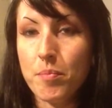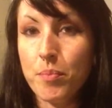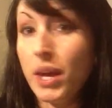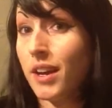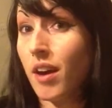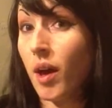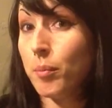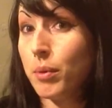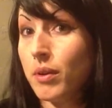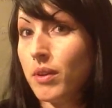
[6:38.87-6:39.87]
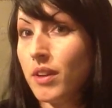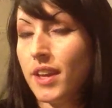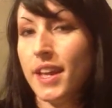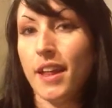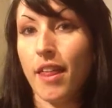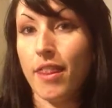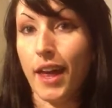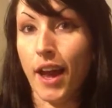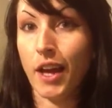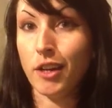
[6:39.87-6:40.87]
pick up
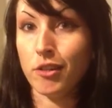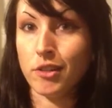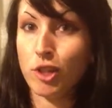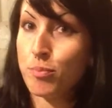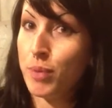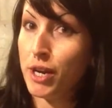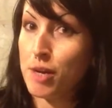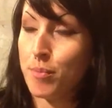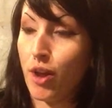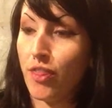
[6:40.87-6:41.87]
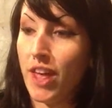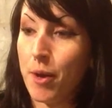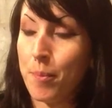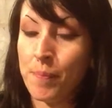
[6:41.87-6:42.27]
that I could pick up on them,